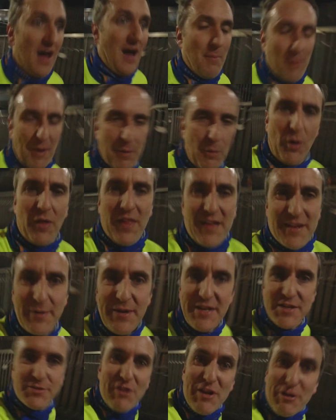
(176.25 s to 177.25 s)
Oh, but what they're
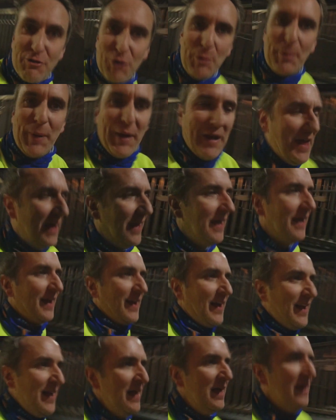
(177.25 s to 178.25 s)
doing is regrouping,
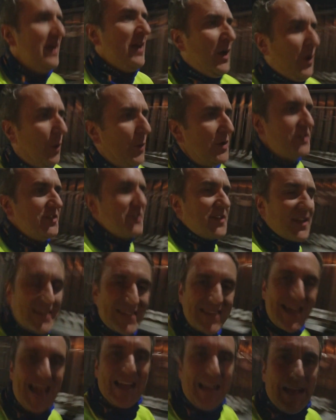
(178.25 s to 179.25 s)
which is
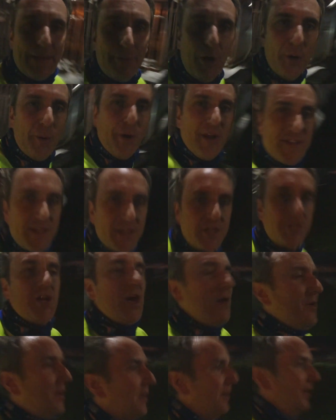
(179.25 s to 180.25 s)
exactly what I wanted to
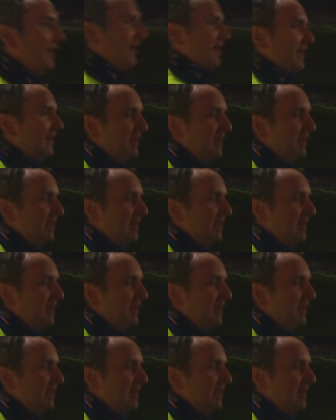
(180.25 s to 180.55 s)
show you.